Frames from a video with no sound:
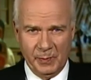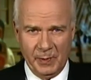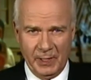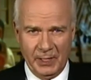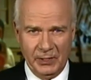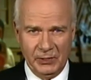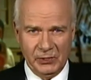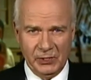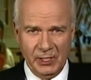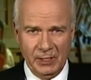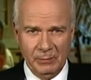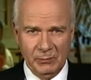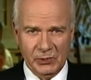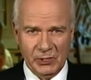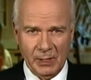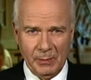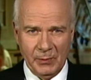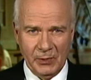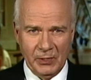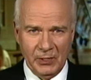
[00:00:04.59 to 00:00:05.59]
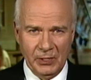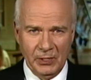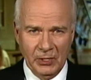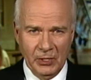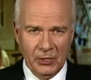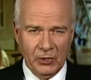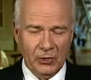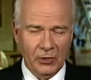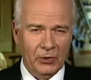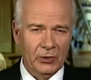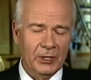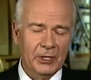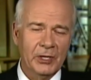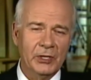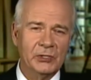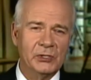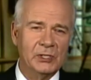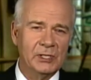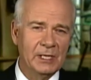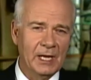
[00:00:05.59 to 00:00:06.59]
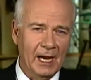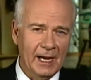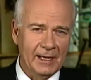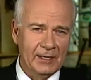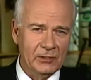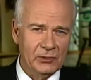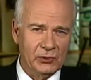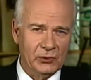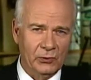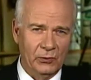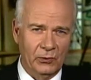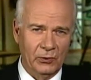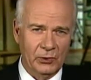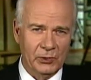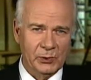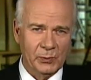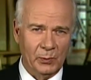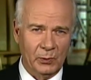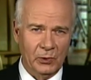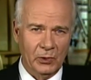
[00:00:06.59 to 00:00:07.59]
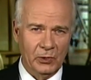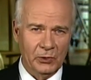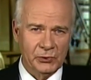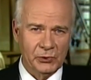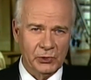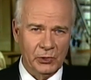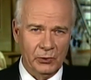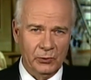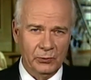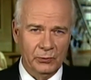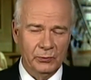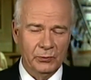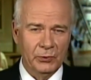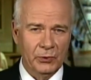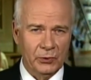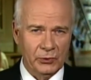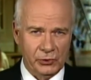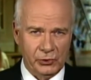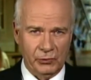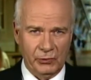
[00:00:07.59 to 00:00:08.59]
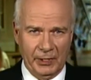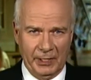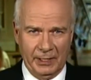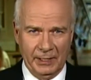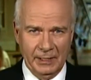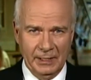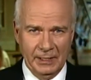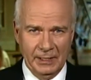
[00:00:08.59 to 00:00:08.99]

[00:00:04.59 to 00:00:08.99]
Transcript: but it seems some of the earliest dinosaurs were also nurturing.